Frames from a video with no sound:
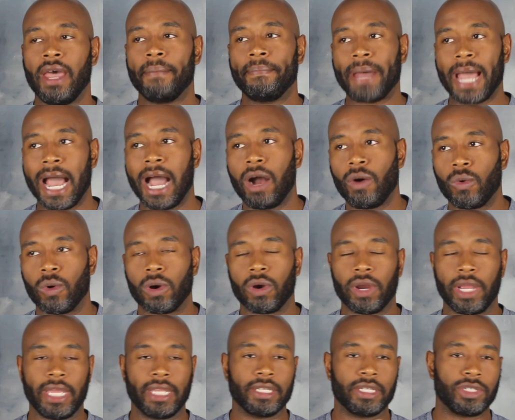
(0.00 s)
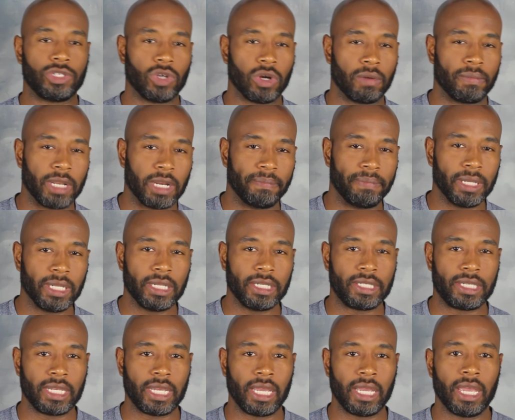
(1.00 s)
power and
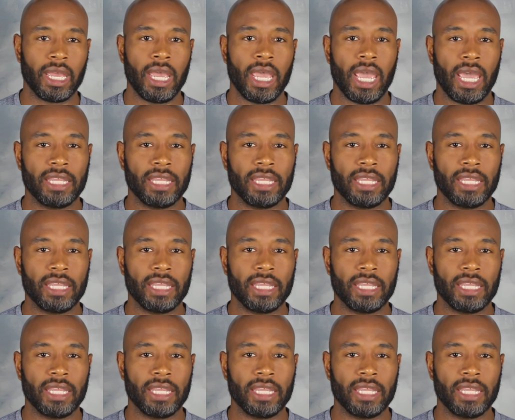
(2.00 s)
determinability,